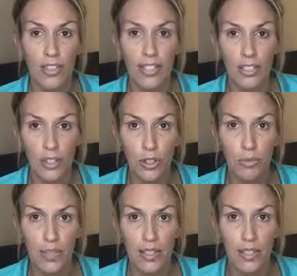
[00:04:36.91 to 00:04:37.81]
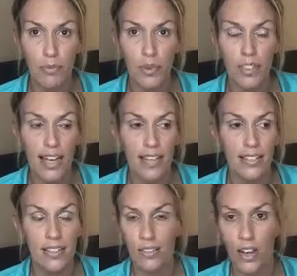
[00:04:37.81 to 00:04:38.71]
is the attunement, because most
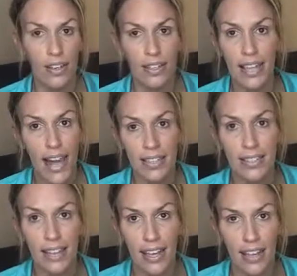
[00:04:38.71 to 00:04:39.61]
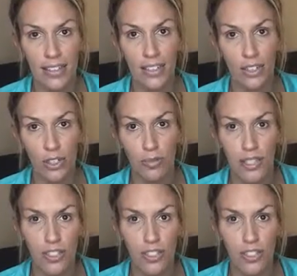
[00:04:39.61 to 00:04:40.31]
classes are not a class and an attunement.